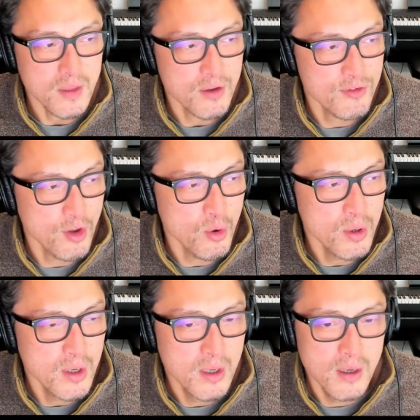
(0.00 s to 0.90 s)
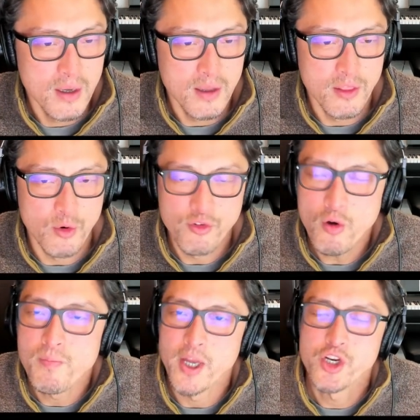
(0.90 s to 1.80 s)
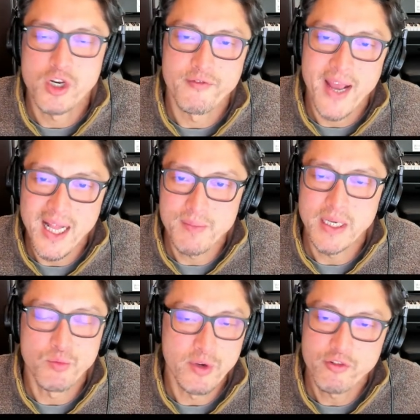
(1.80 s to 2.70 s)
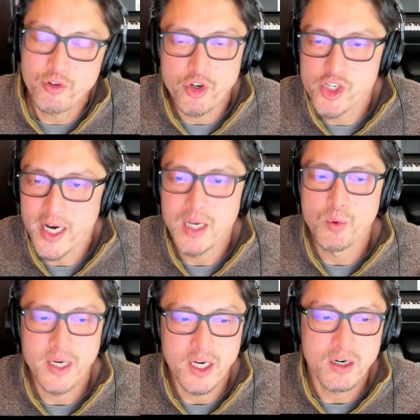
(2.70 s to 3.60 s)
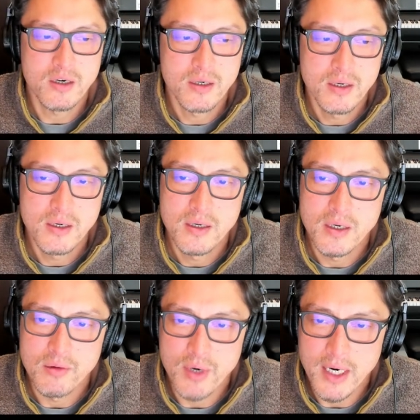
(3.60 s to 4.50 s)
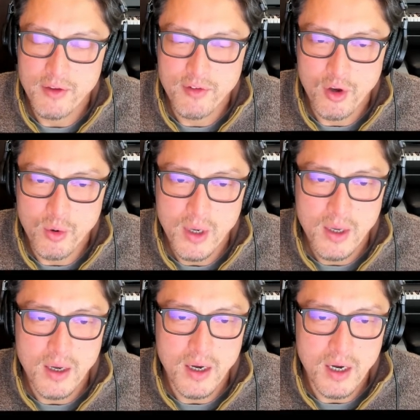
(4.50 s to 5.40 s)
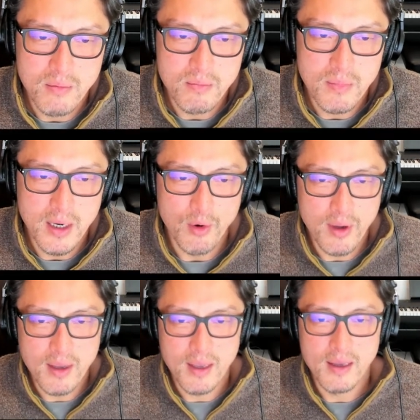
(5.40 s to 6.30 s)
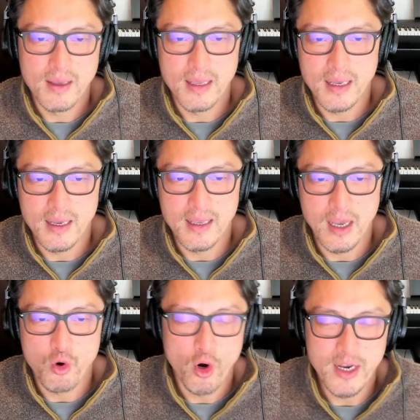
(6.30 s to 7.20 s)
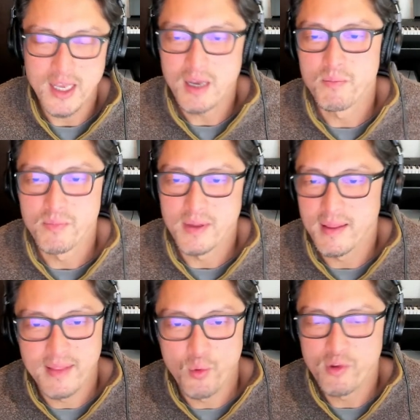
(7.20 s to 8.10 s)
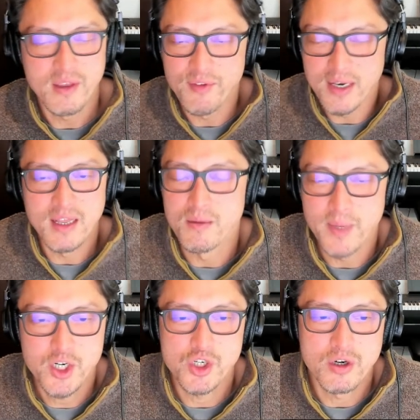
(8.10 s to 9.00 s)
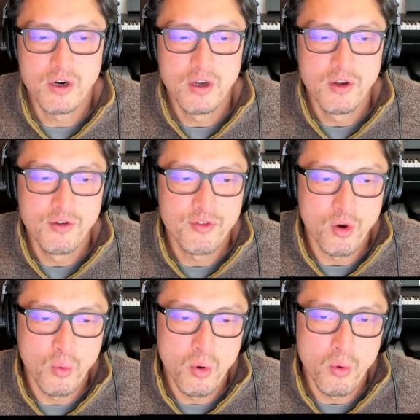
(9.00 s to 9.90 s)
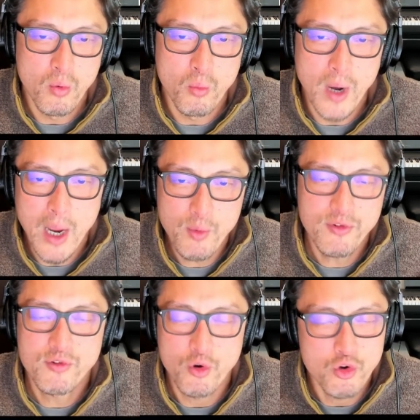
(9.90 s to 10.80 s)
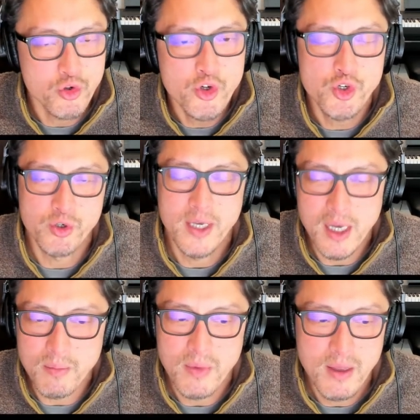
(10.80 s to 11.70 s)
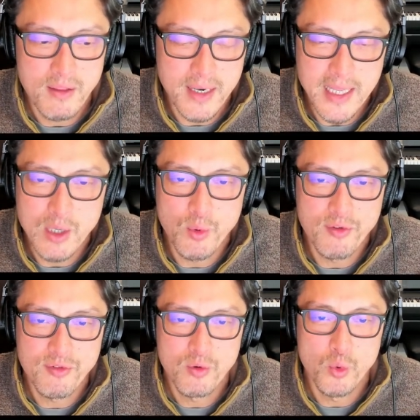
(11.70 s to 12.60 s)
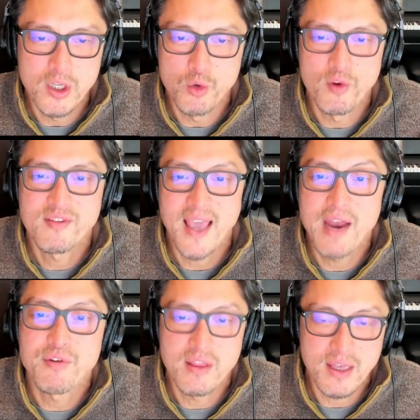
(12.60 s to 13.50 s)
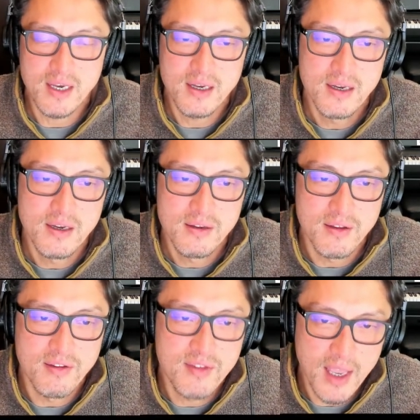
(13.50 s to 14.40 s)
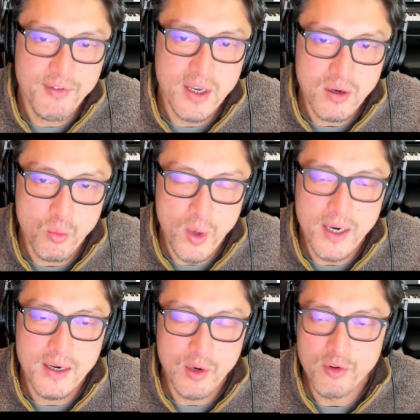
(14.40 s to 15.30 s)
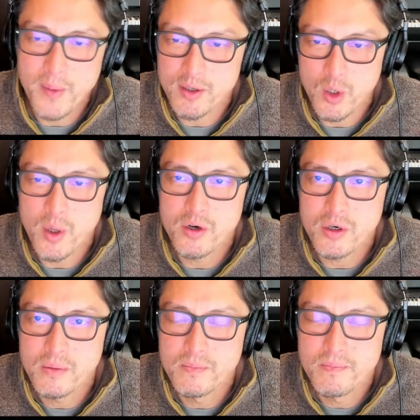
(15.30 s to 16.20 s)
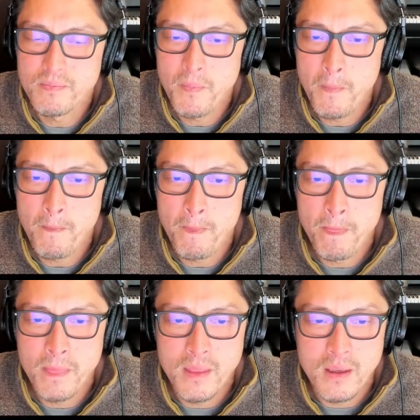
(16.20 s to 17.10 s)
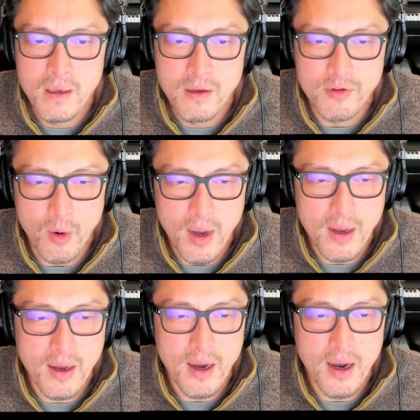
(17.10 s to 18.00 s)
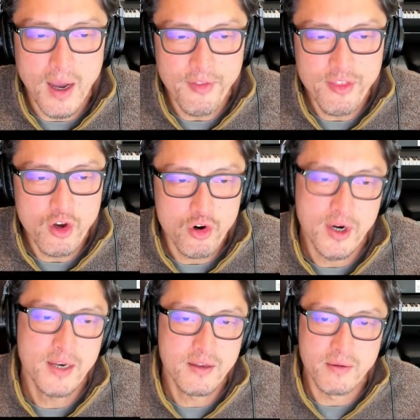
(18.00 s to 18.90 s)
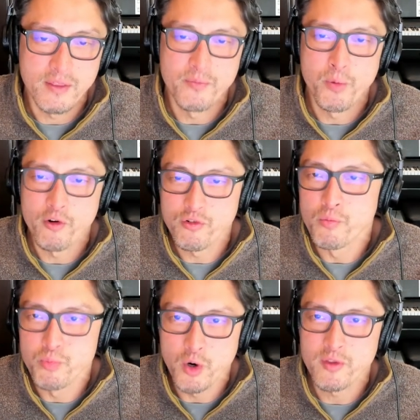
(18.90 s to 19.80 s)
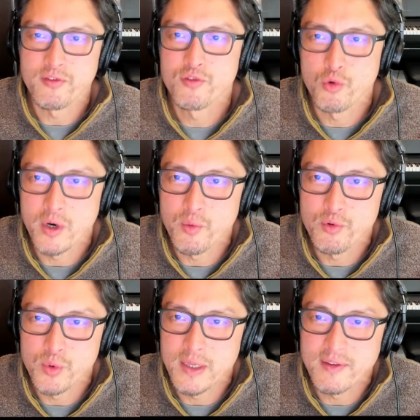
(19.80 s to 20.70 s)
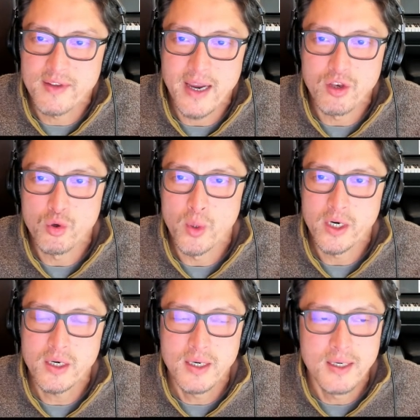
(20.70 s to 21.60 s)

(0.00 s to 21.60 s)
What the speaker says: So there's no mention of Alameda Research anywhere here, right? So, according to him, it wasn't even in the picture. So why was it so crucial to him that he was willing to risk everything to save it when it was about to go under? So I think the credit to the person who broke this story was really this guy on Twitter,